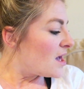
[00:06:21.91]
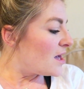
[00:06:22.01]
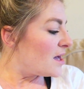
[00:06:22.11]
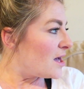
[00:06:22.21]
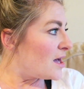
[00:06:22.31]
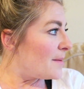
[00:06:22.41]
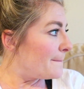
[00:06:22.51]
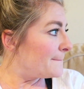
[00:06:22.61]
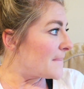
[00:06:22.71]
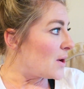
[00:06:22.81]

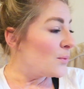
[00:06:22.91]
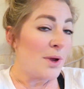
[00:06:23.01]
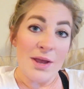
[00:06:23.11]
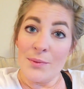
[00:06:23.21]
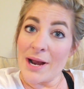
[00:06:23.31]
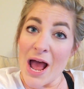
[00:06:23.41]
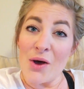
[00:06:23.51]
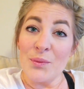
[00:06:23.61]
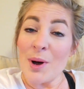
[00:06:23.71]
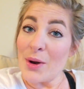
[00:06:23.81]
um, we went
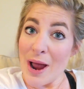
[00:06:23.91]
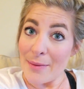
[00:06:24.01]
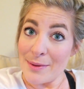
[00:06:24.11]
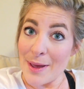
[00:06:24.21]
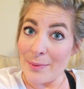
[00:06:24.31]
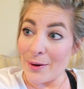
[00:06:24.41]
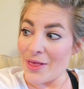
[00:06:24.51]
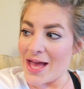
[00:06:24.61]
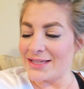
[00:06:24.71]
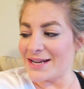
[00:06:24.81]
out and bought wrapping paper
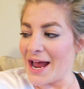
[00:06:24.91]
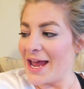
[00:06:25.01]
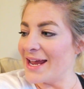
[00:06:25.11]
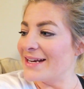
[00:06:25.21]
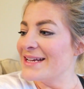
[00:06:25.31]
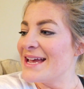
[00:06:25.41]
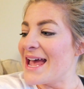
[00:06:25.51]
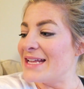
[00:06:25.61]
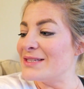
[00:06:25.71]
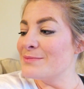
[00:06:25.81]
last night
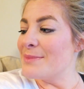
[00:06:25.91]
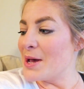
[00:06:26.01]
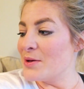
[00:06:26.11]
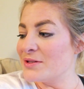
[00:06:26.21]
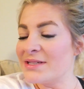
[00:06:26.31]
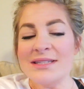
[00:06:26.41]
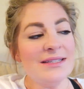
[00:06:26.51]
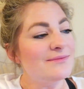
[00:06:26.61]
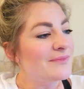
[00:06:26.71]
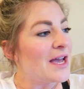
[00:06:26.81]
and some bows
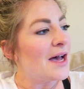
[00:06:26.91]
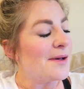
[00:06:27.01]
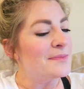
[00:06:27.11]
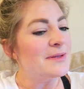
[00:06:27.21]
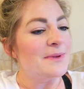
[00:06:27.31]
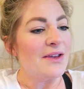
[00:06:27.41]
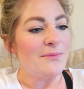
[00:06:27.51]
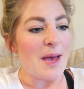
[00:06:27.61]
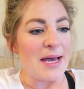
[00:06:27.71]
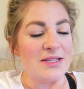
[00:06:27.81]
and um, some
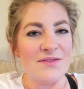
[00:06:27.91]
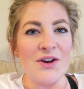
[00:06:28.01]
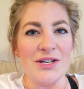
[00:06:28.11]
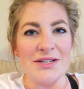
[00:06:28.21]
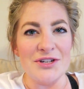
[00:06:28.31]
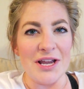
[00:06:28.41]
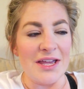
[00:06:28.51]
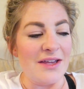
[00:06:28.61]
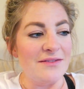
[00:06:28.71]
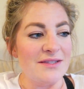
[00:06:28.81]
gift bags for her teacher
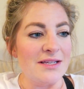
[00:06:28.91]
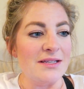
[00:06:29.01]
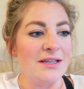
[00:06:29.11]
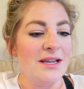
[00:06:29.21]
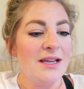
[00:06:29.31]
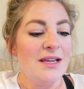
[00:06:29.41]
gifts and